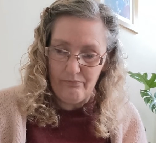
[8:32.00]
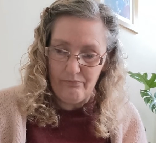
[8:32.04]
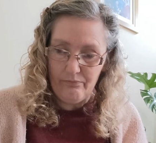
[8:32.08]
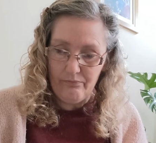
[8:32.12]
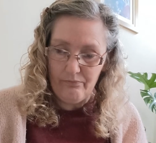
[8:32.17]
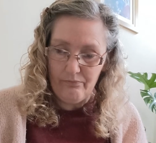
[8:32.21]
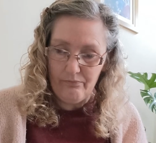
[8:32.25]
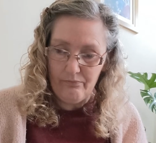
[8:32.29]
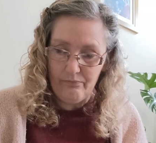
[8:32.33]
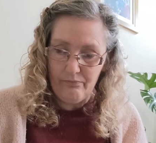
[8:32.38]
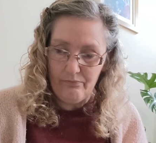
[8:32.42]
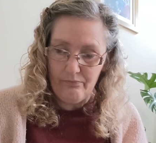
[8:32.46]

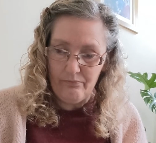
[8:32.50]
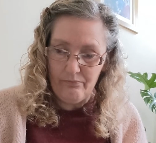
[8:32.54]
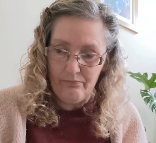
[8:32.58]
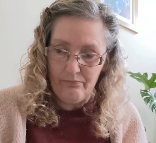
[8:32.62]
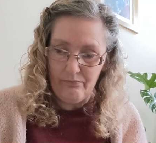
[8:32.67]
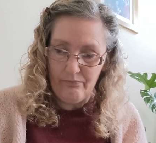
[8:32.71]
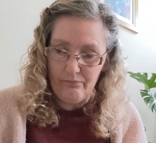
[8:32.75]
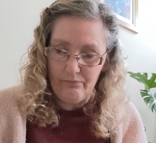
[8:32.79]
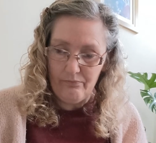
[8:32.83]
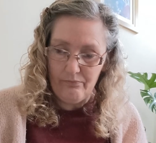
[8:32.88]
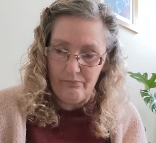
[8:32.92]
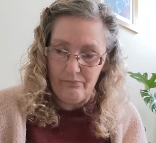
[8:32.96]

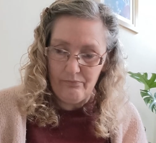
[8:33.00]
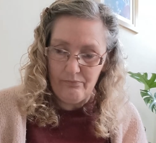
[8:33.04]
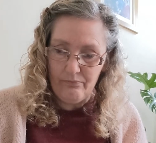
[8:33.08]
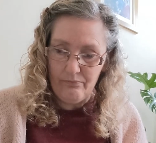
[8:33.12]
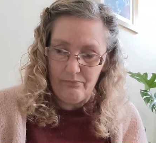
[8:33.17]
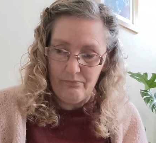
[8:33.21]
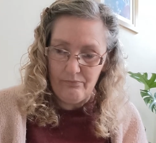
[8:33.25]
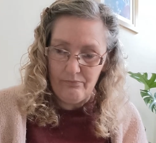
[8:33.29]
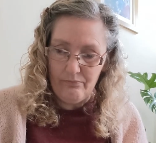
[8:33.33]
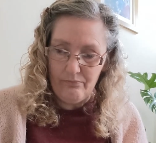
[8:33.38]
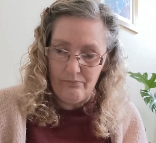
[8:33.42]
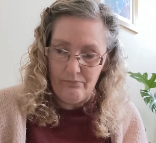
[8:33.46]

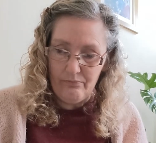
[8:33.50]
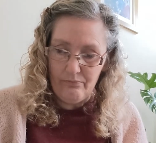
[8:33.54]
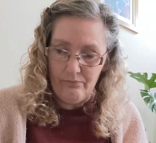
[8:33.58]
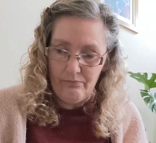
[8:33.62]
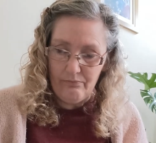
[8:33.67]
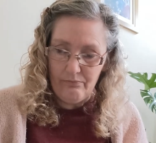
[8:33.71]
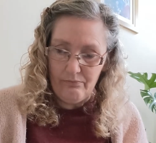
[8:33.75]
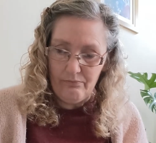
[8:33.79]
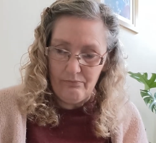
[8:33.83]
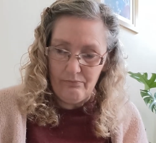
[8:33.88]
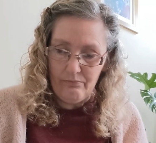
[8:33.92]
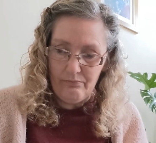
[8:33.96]

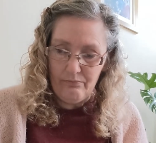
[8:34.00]
Nothing is said.